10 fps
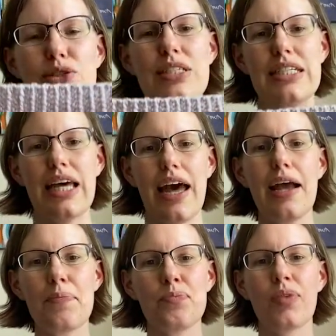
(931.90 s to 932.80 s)

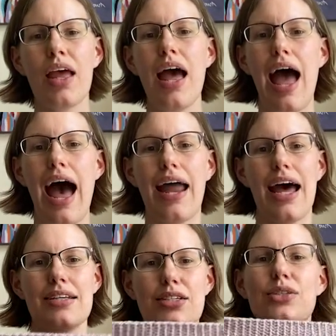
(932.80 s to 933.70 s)
DK, and
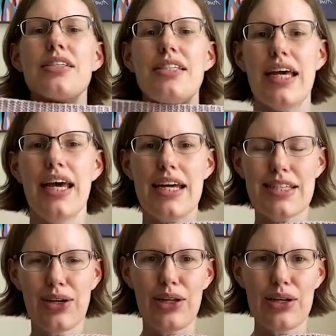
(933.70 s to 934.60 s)
as you can see, it's
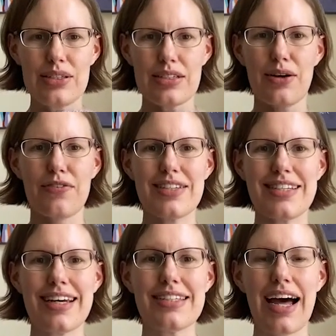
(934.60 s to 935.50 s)
got lots of
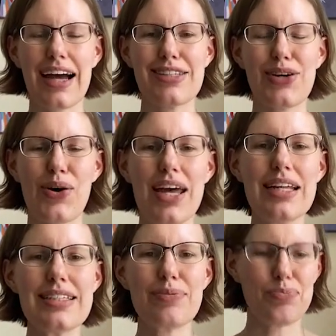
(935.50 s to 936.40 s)
zigzags on
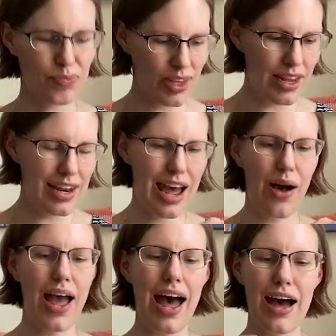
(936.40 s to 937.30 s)
it. Now
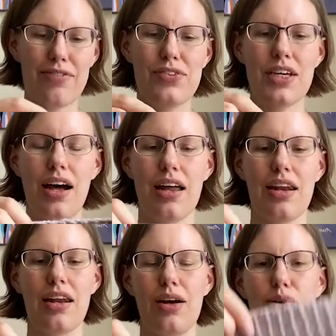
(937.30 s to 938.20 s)
I have
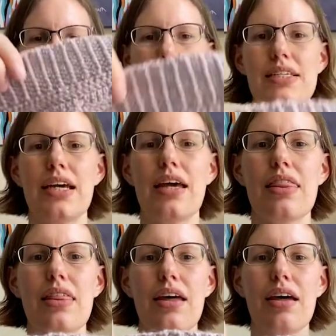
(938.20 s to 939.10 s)
done already
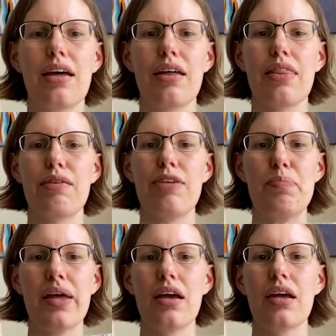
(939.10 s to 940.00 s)
the
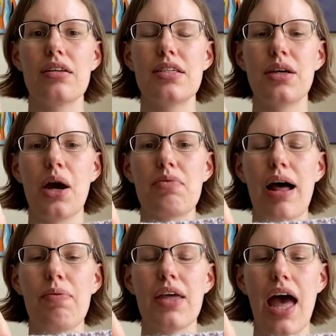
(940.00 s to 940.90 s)
ribbing to go
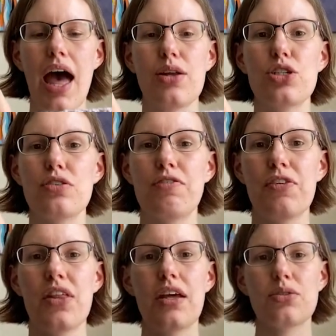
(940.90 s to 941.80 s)
around the edge for
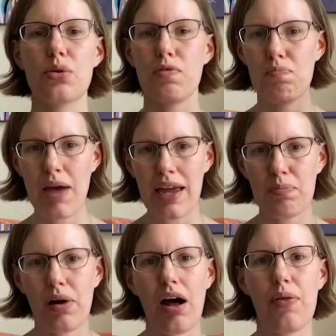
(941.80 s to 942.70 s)
the sort of main
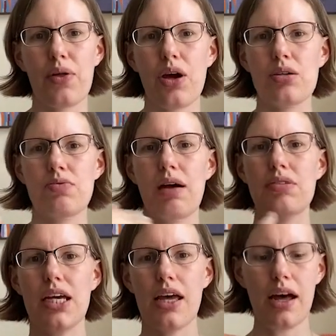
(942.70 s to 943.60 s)
part that goes around
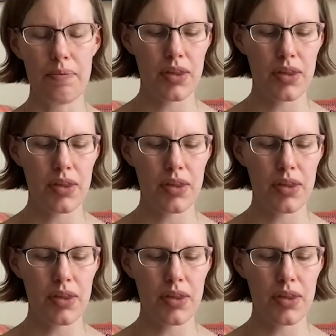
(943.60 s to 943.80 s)
here,